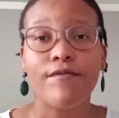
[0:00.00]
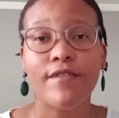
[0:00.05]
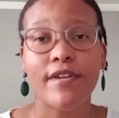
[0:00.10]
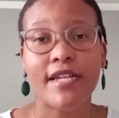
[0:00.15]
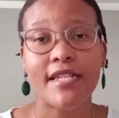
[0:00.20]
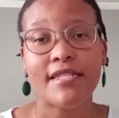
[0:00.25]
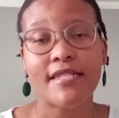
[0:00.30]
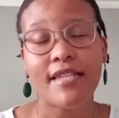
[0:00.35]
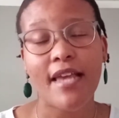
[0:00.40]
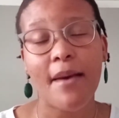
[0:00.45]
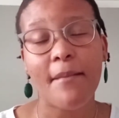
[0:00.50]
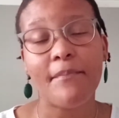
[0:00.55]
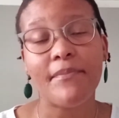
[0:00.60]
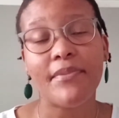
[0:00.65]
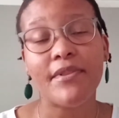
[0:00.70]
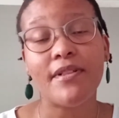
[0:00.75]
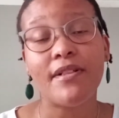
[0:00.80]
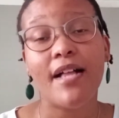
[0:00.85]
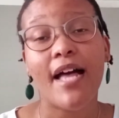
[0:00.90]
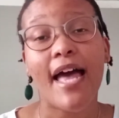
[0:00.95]
for
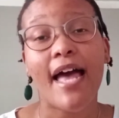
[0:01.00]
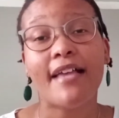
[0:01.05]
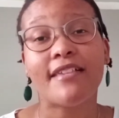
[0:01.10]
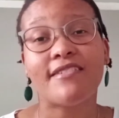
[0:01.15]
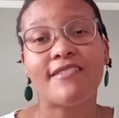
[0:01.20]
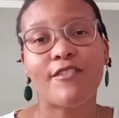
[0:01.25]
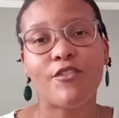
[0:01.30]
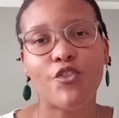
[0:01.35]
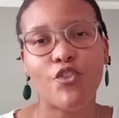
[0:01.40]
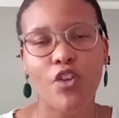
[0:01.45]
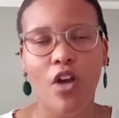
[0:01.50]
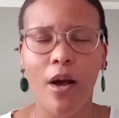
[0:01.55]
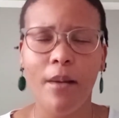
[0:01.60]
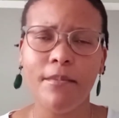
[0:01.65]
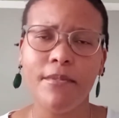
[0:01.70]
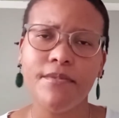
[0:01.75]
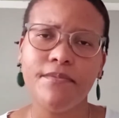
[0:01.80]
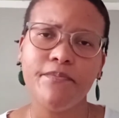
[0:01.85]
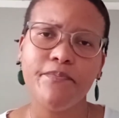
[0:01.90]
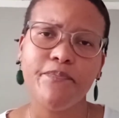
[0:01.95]
example, has a job